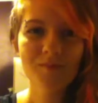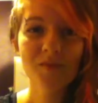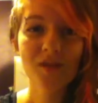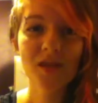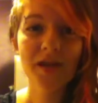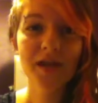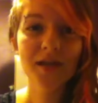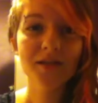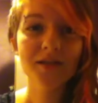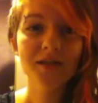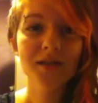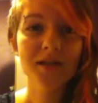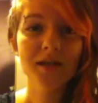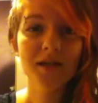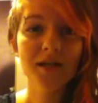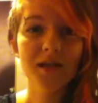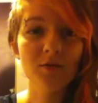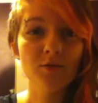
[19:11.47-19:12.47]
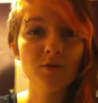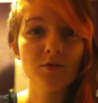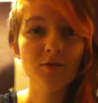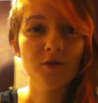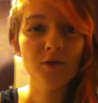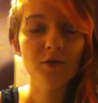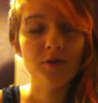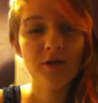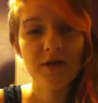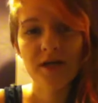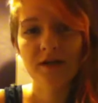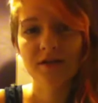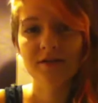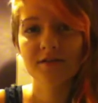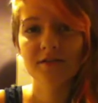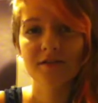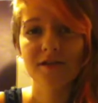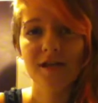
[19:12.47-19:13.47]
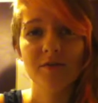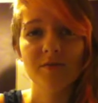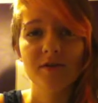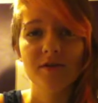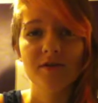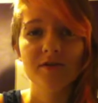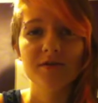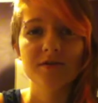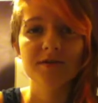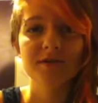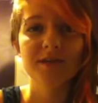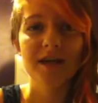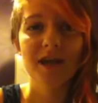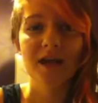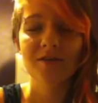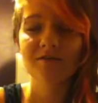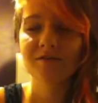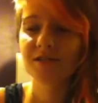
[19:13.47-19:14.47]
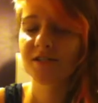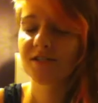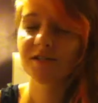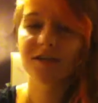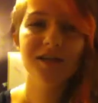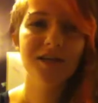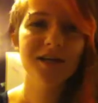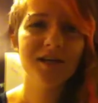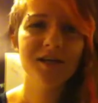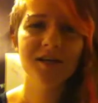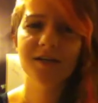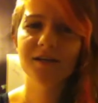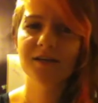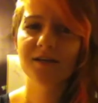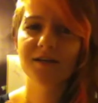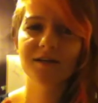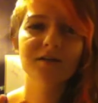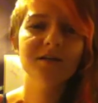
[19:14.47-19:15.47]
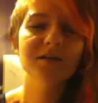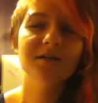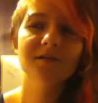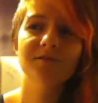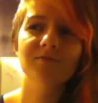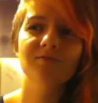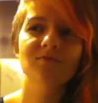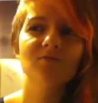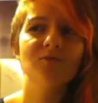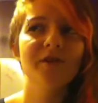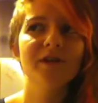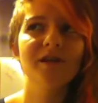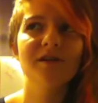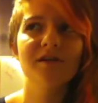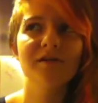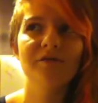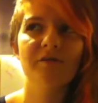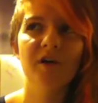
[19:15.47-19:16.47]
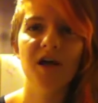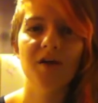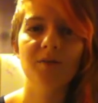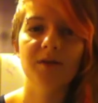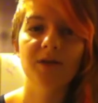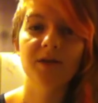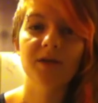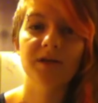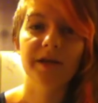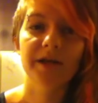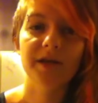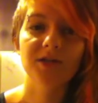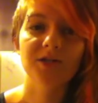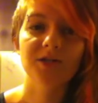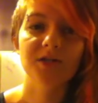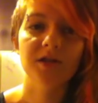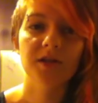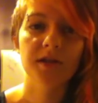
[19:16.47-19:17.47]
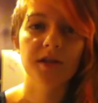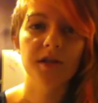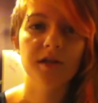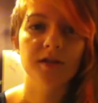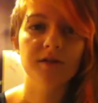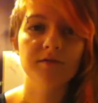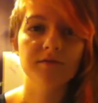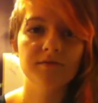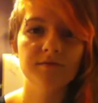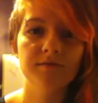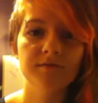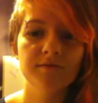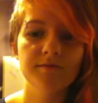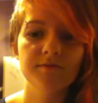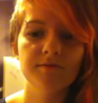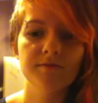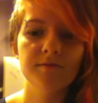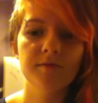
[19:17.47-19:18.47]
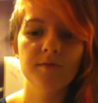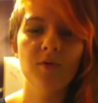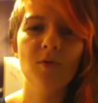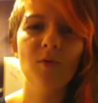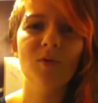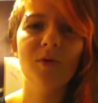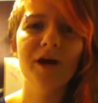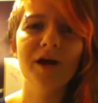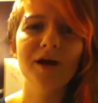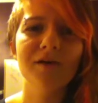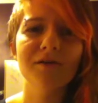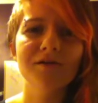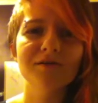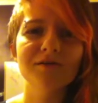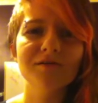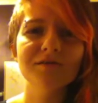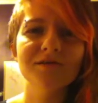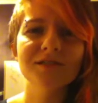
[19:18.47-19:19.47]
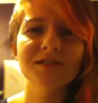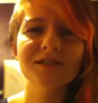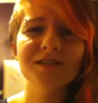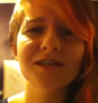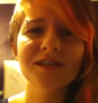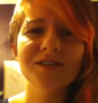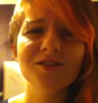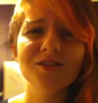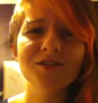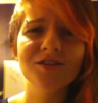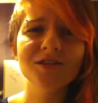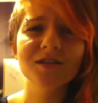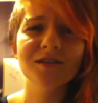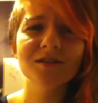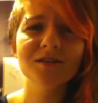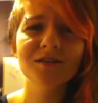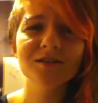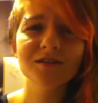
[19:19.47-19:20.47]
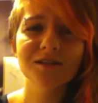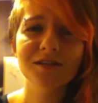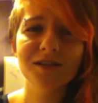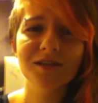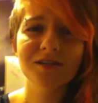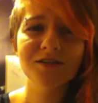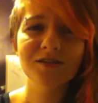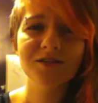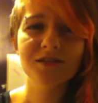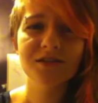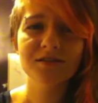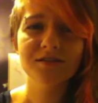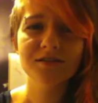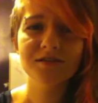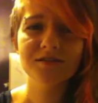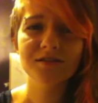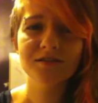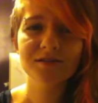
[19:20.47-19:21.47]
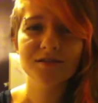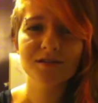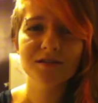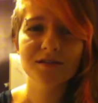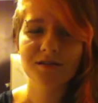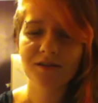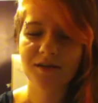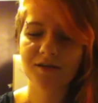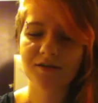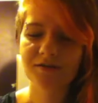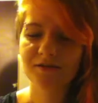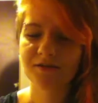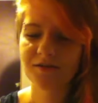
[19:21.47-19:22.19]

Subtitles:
And he would know when Allison's out because they have this weird vibey connection thing. Wow. Did I look jealous? Did I look jealous just then? I don't...